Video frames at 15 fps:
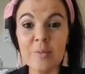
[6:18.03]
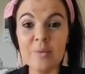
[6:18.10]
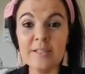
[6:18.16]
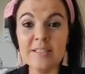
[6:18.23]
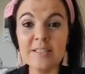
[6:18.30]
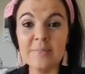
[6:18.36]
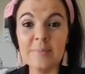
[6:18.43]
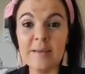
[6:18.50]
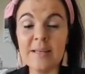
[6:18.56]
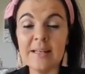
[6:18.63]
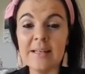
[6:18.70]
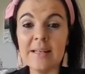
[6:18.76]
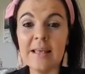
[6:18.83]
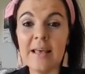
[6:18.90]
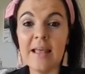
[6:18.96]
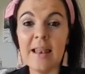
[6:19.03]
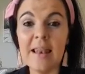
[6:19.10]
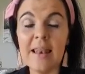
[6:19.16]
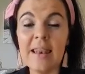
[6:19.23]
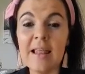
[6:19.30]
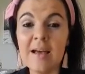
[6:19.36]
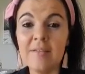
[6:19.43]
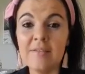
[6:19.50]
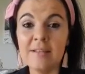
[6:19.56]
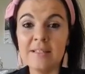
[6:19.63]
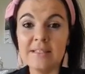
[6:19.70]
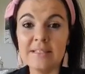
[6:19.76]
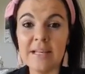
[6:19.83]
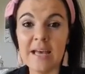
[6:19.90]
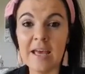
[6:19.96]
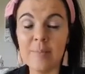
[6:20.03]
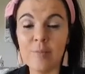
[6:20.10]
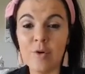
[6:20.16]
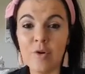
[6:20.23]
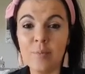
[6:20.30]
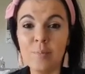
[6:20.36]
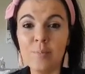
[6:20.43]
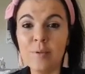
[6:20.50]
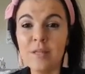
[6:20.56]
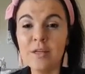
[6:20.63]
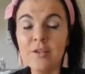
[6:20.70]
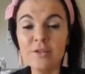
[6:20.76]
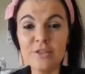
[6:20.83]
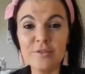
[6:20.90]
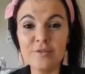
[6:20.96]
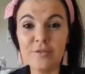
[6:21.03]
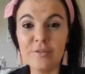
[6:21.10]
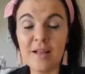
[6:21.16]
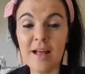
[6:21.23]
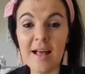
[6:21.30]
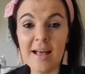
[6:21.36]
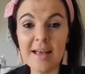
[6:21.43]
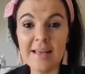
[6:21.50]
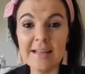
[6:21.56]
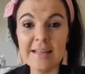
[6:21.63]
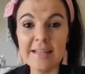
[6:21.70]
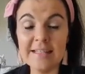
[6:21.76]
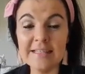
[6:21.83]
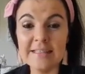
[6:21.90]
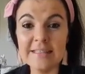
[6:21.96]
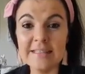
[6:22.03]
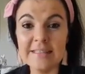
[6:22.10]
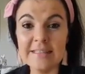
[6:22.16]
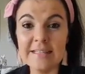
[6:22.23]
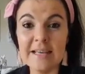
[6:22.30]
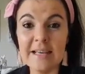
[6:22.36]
We spent a lovely time on beautiful islands